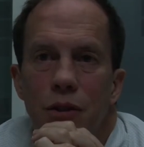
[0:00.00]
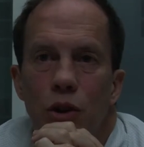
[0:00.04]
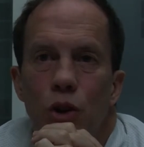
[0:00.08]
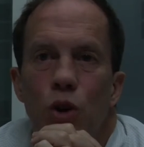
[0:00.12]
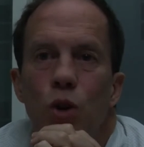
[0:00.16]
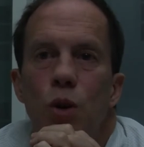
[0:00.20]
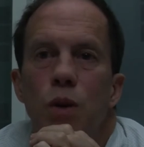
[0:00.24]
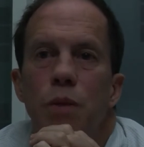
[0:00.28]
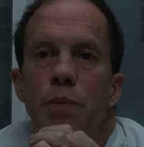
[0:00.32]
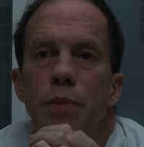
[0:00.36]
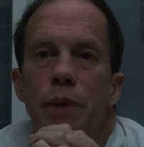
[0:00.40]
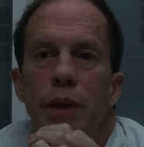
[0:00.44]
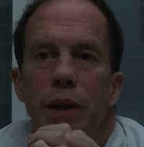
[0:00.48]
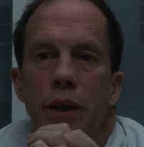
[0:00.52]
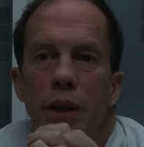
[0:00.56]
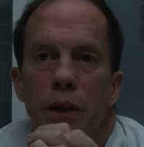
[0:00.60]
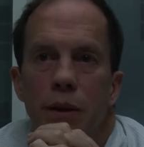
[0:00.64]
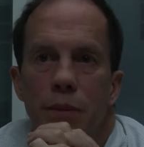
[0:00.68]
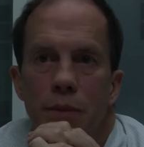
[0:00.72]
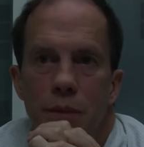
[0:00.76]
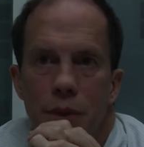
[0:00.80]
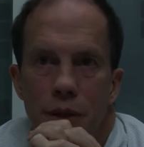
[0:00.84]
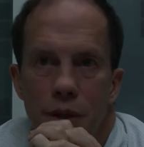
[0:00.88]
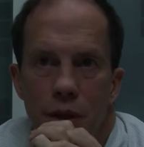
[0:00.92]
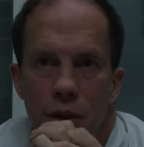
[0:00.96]
could
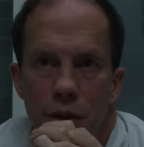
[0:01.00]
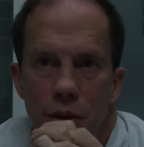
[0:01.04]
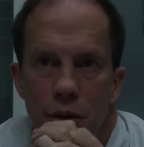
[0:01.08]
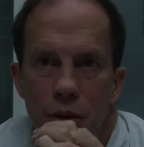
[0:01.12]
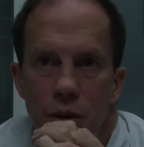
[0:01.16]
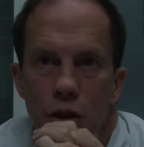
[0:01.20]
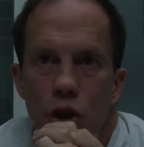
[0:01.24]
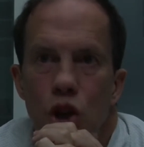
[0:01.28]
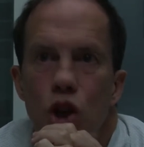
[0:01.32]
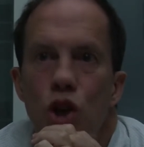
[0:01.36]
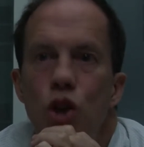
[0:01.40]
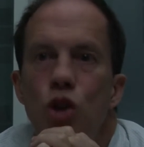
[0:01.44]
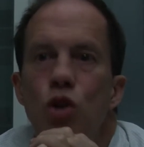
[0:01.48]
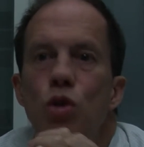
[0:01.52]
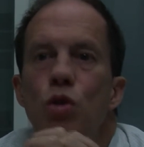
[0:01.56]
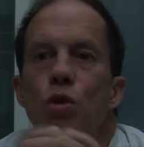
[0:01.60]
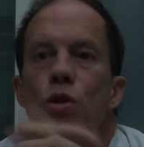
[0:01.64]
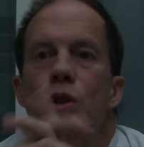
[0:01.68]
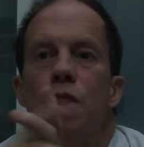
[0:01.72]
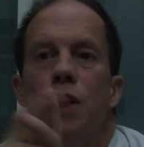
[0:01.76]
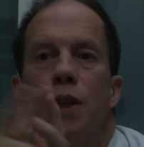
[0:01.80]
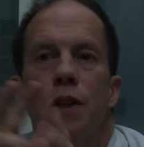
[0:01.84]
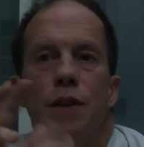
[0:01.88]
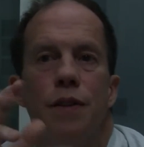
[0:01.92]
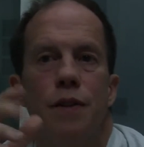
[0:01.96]
become so
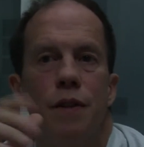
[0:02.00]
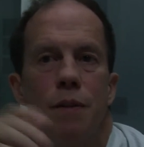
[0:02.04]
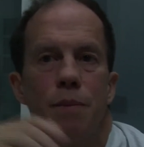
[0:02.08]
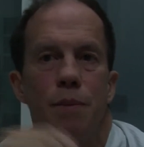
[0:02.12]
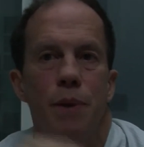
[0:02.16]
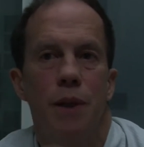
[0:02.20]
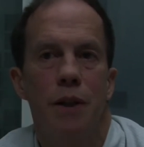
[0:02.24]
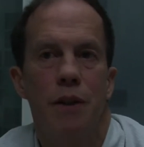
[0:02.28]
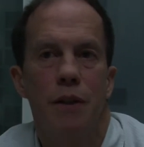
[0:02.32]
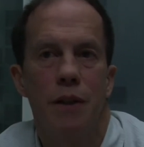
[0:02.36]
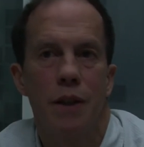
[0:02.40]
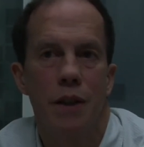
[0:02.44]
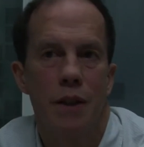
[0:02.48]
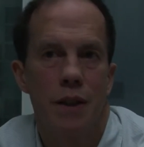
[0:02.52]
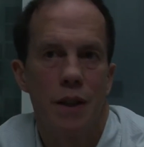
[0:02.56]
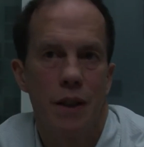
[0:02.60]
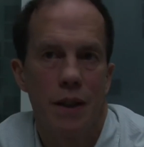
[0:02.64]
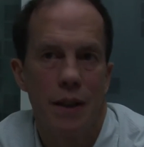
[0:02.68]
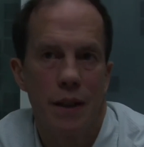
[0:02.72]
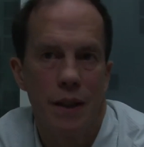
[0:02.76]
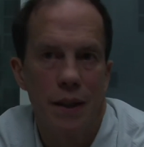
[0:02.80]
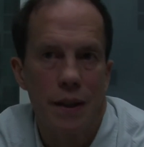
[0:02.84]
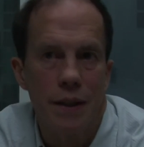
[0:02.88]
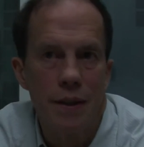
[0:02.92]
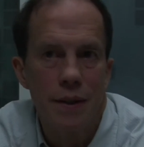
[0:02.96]
hugely superior to
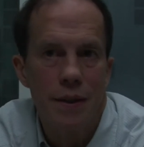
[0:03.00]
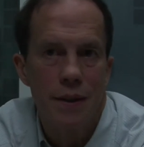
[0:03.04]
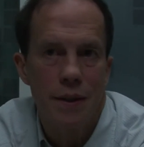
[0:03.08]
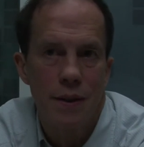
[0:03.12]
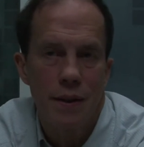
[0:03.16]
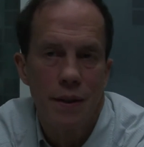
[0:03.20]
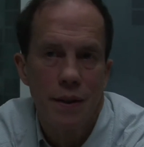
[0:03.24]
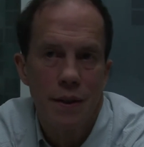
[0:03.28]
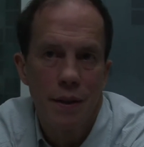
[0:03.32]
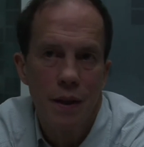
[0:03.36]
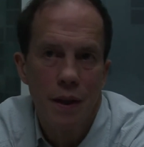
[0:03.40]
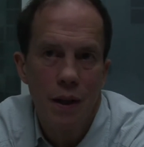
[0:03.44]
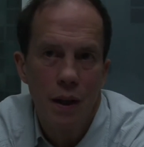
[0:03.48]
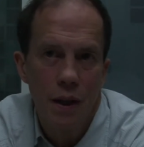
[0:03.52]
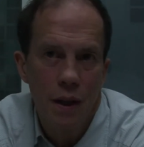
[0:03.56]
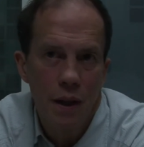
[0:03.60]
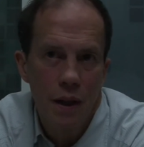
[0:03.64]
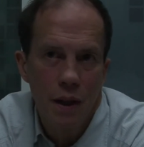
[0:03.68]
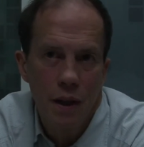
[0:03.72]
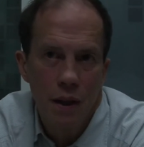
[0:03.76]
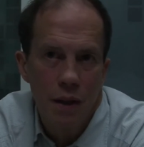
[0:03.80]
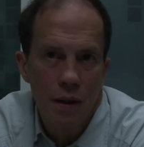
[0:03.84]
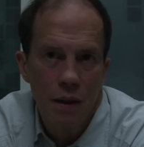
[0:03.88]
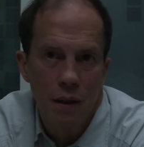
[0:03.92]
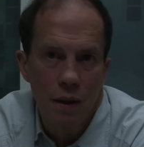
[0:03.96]
us
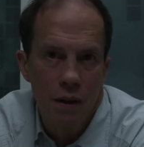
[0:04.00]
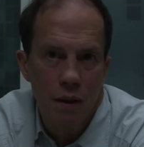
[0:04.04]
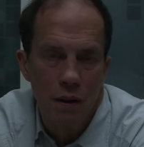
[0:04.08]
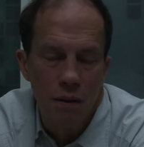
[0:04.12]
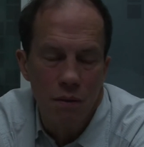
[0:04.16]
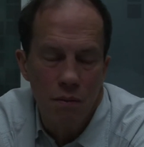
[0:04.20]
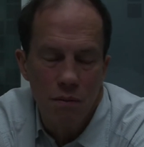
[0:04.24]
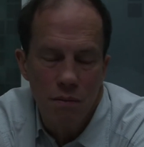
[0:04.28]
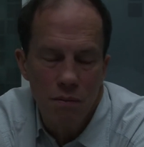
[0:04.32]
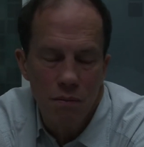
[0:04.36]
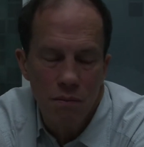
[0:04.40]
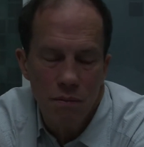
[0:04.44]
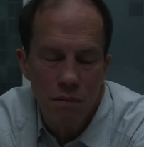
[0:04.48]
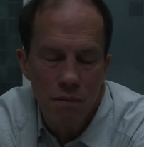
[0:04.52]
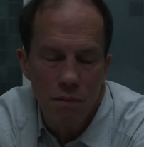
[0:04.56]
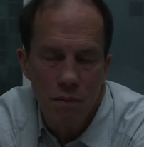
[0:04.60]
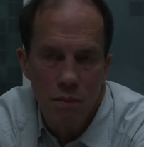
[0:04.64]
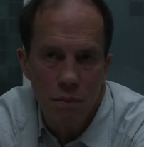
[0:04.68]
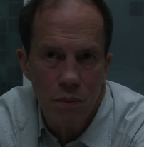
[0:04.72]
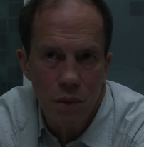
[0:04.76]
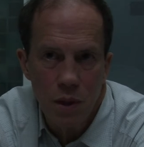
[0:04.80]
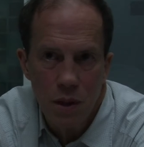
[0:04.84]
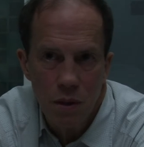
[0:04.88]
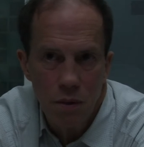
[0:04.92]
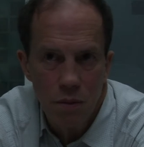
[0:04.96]
that
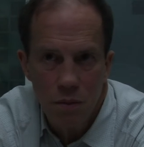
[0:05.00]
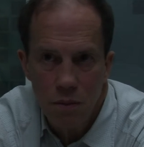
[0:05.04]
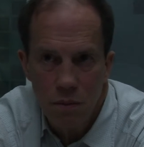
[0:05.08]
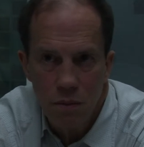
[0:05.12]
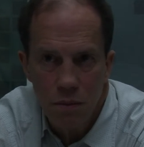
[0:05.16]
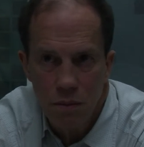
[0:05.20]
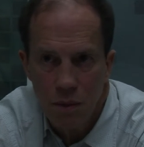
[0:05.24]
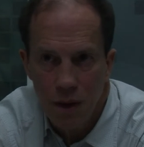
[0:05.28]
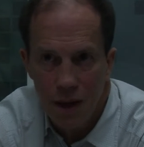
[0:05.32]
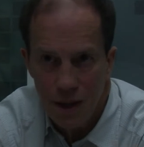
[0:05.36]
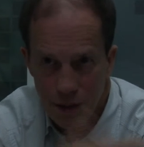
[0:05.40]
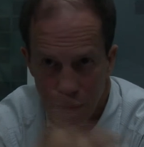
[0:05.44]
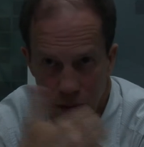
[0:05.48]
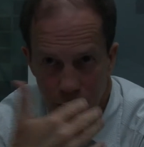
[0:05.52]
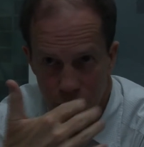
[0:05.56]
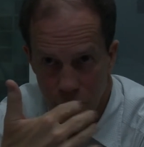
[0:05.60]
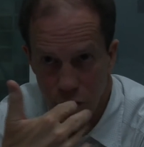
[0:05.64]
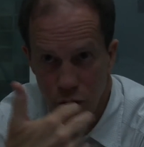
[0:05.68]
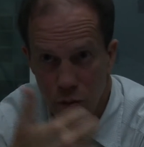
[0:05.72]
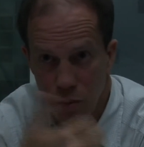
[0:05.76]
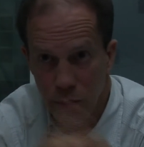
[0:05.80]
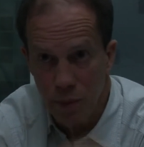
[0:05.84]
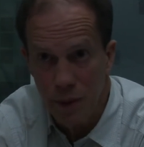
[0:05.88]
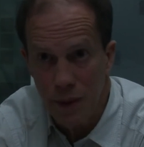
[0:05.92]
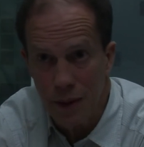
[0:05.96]
we, as, as
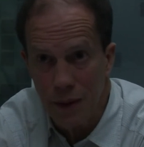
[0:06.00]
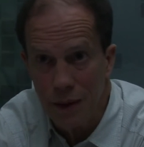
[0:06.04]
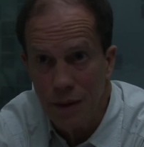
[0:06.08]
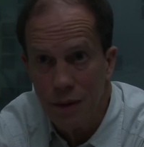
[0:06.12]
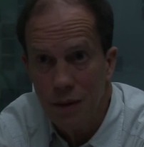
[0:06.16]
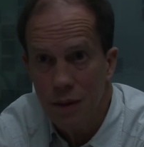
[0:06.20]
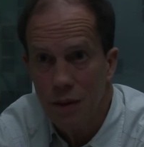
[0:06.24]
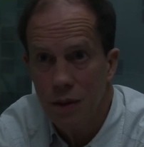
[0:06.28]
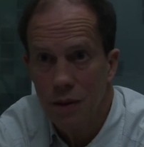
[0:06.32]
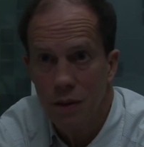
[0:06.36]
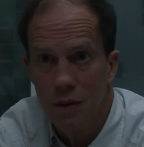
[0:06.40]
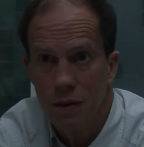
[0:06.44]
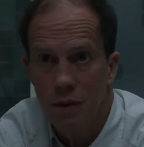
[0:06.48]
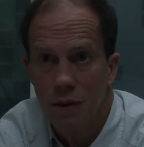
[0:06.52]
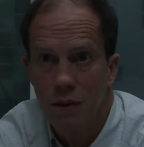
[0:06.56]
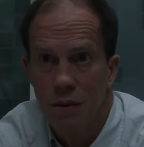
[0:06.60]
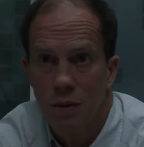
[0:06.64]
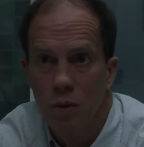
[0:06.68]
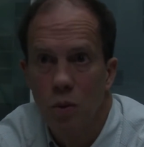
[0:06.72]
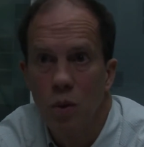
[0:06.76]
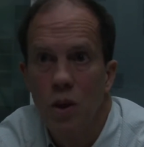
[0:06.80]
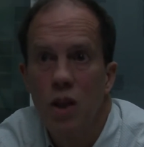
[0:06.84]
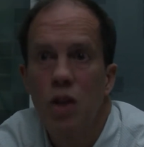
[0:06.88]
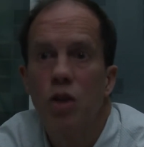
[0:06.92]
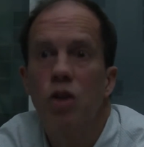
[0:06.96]
human beings,
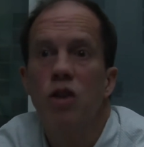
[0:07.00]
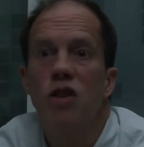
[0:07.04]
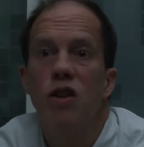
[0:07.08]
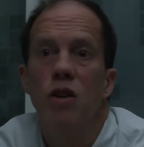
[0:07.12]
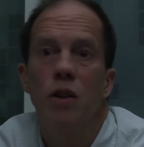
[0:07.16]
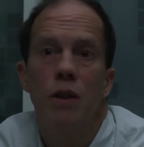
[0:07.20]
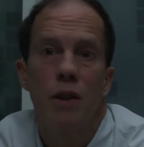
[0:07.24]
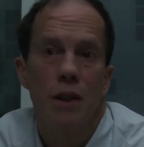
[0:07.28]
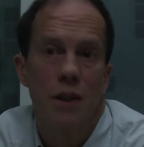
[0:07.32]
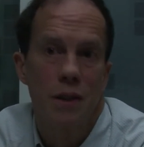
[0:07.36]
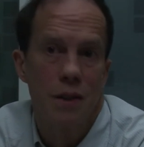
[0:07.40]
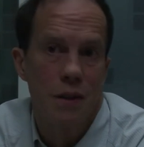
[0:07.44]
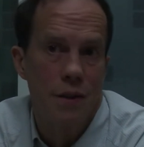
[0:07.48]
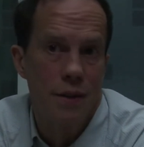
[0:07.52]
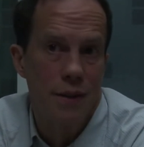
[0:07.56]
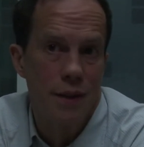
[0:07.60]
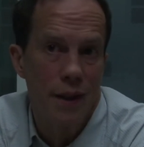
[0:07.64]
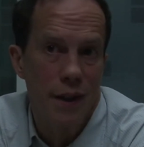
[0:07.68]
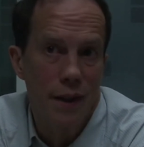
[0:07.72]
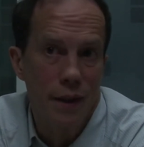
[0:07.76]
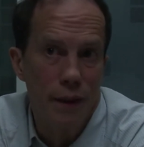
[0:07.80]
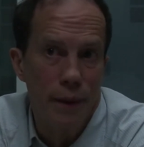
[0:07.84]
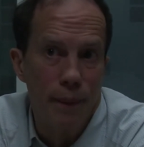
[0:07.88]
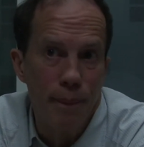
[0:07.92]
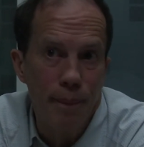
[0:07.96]
we could not
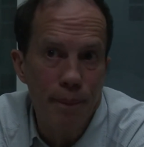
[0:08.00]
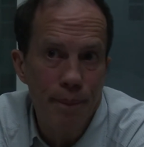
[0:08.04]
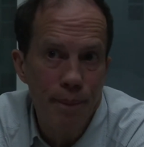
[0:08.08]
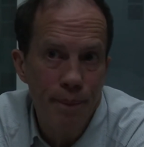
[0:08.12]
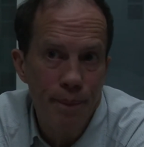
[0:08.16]
understand them.